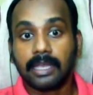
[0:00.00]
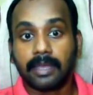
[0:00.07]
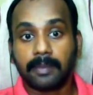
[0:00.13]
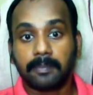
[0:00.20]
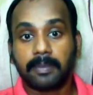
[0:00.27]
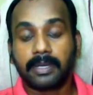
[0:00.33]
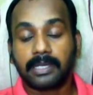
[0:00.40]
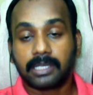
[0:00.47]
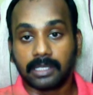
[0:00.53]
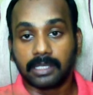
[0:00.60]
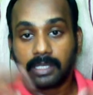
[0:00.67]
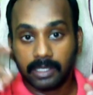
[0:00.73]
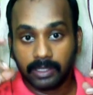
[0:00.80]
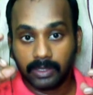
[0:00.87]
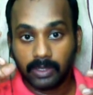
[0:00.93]
But
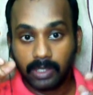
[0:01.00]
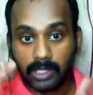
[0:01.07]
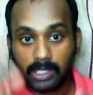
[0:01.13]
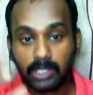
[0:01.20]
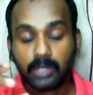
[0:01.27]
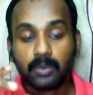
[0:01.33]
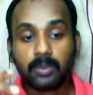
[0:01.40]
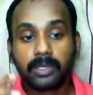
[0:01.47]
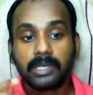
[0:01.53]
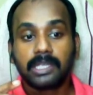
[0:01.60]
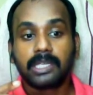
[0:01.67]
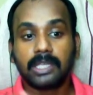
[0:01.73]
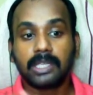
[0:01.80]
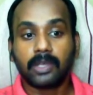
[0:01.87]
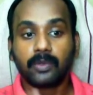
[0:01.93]
in your
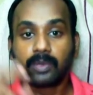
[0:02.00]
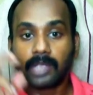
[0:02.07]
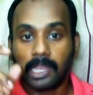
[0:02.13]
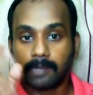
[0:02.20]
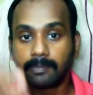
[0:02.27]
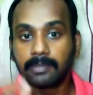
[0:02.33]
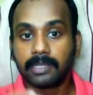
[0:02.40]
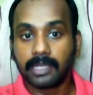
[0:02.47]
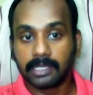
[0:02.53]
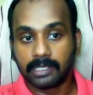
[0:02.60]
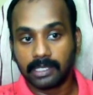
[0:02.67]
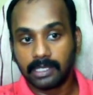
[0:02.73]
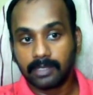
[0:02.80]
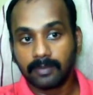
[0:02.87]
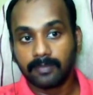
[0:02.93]
area you can be the
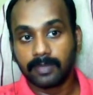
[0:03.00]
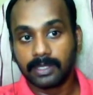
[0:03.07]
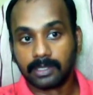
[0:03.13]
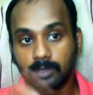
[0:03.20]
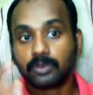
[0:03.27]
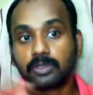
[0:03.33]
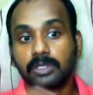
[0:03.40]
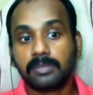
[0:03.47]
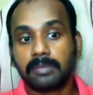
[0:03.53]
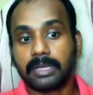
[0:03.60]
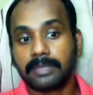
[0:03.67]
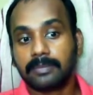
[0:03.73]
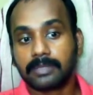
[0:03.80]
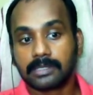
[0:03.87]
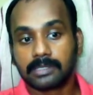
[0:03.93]
king with Google
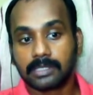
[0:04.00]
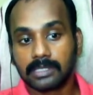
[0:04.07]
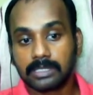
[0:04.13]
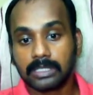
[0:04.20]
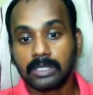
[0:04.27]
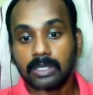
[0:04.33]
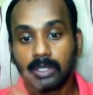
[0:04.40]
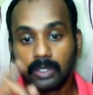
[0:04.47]
My Business.